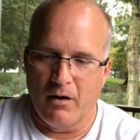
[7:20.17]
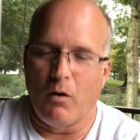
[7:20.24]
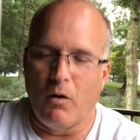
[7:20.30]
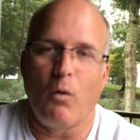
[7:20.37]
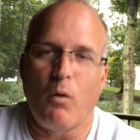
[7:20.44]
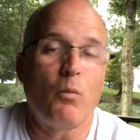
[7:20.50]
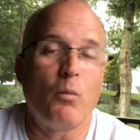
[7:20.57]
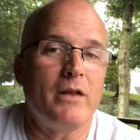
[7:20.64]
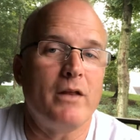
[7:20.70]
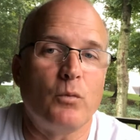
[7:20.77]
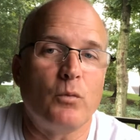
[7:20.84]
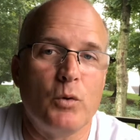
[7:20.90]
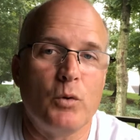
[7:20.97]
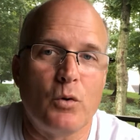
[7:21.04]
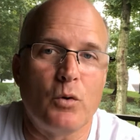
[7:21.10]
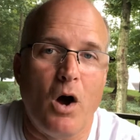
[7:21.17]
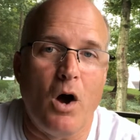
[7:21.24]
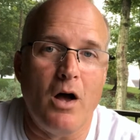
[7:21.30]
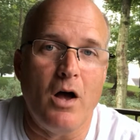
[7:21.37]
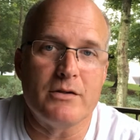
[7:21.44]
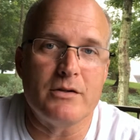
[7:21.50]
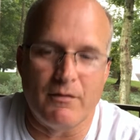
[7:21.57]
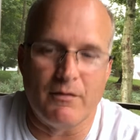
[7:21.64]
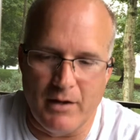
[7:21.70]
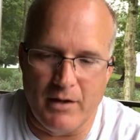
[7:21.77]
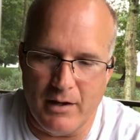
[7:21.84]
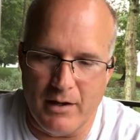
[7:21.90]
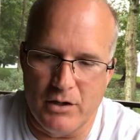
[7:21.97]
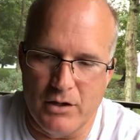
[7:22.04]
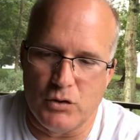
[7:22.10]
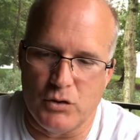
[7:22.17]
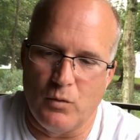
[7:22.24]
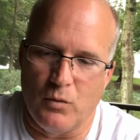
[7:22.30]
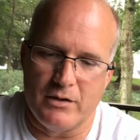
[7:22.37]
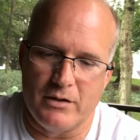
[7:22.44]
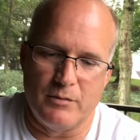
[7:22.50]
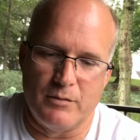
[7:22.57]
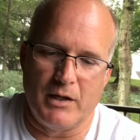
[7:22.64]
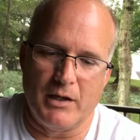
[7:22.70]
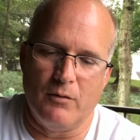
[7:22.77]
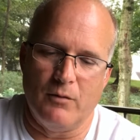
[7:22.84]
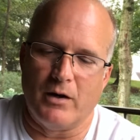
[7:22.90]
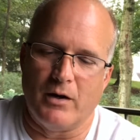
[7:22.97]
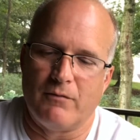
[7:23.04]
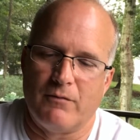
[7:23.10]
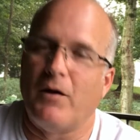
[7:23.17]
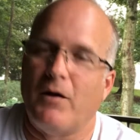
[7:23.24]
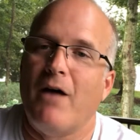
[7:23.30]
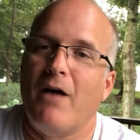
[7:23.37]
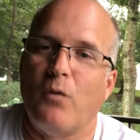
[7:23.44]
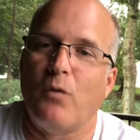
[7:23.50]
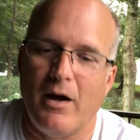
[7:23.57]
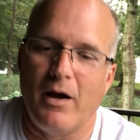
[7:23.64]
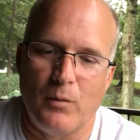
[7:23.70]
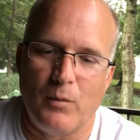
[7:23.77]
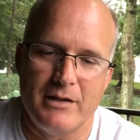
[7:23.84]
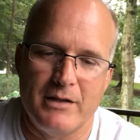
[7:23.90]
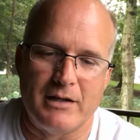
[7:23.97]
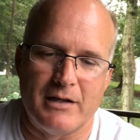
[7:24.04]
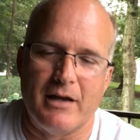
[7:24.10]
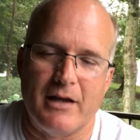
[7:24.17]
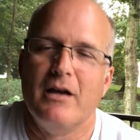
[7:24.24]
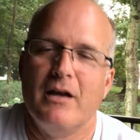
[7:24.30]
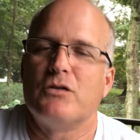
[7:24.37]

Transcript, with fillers: Or, or what the root cause of the issue was to begin with. 5 Why Wednesday.